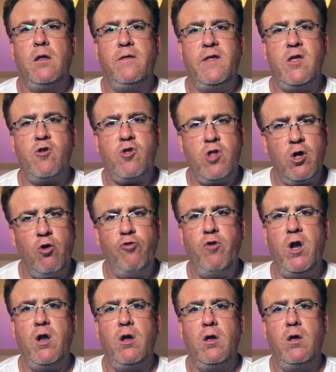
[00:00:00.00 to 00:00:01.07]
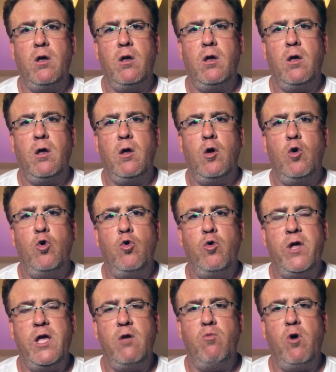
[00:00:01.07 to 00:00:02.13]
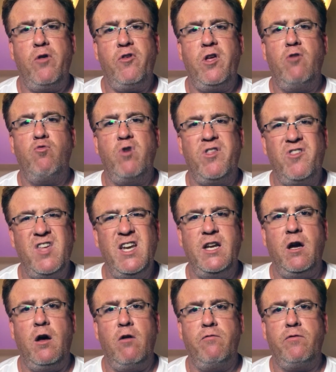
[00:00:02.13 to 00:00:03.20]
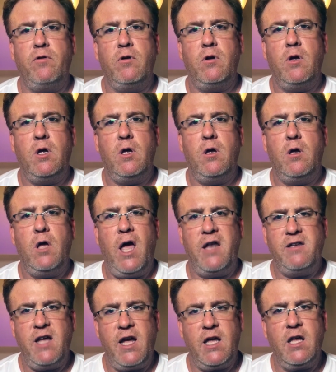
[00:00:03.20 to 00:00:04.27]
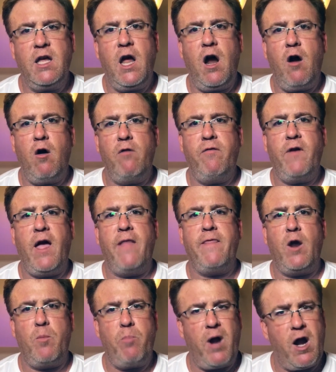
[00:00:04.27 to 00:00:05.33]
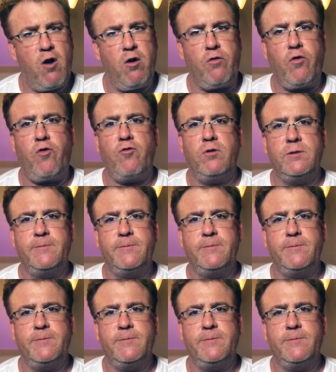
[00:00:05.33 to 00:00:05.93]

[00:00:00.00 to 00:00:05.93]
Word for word: these children who he was in receipt of and taking care of and their parents.